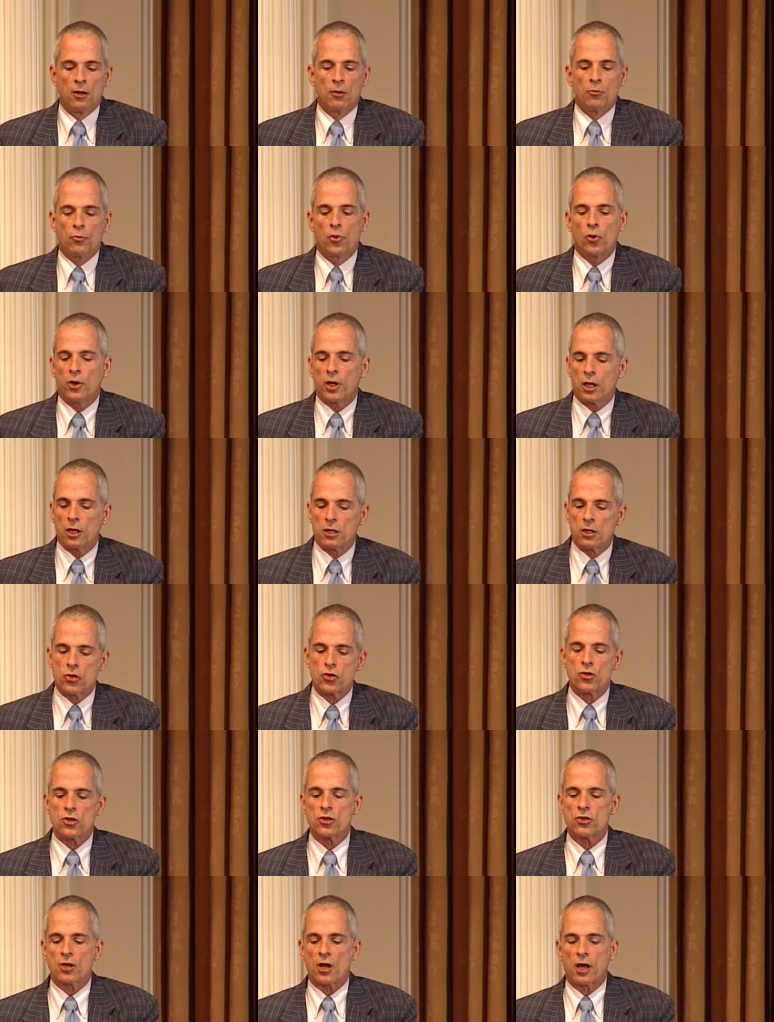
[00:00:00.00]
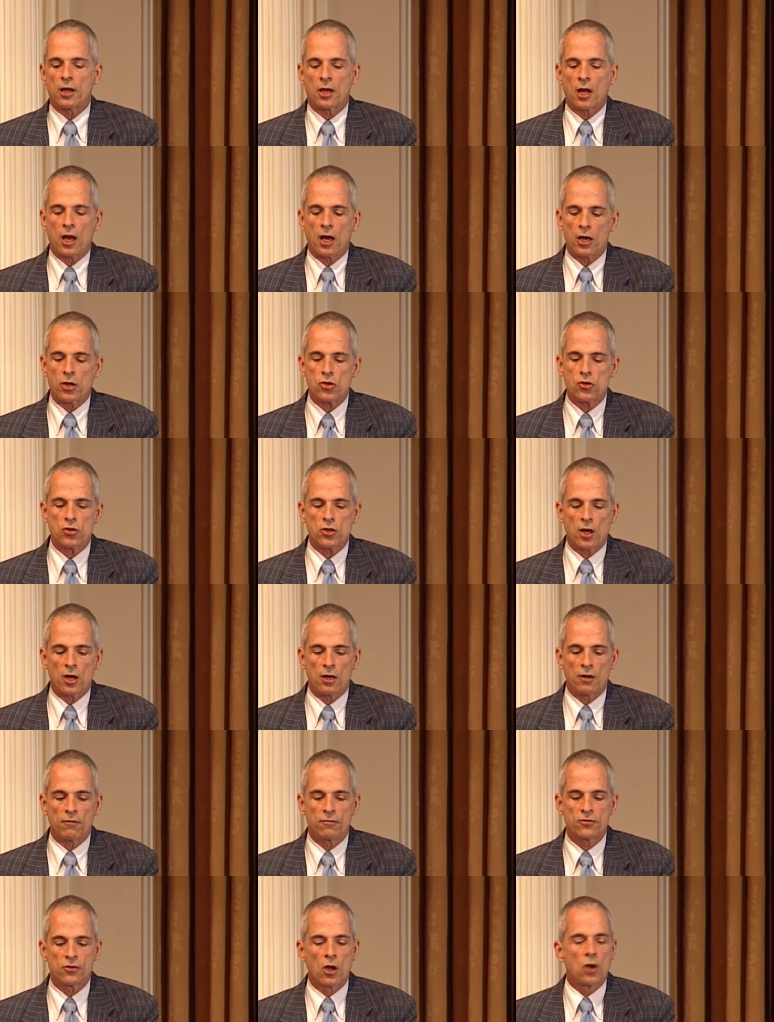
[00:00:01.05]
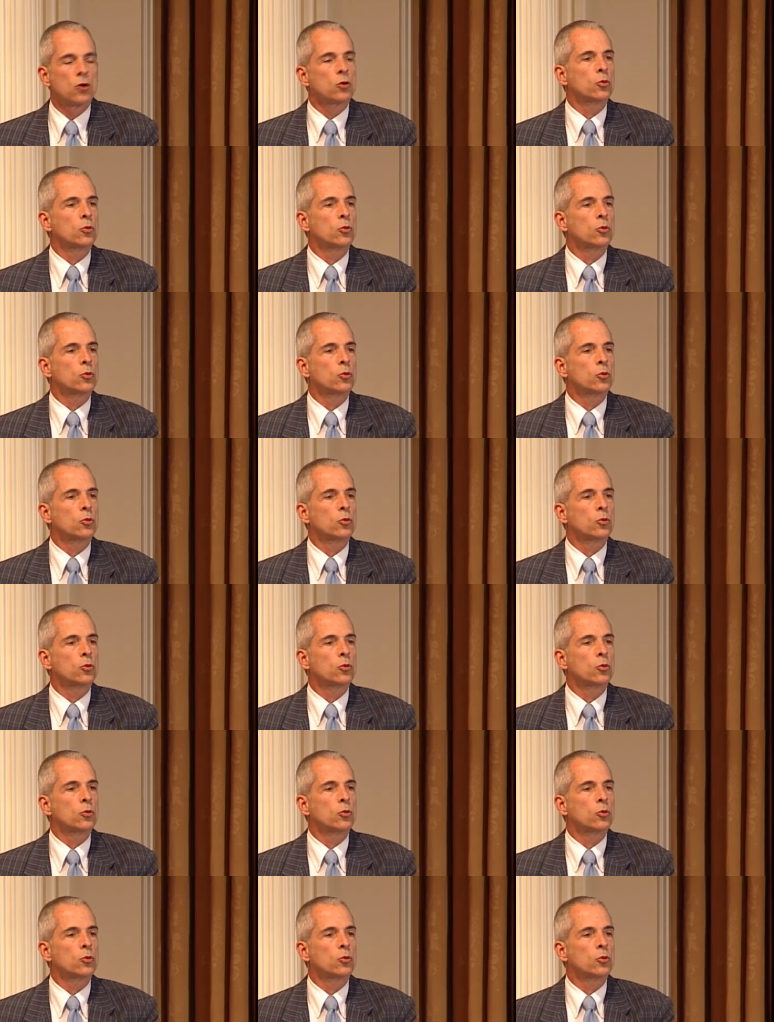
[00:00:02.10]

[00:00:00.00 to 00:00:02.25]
putting dishes on high shelves,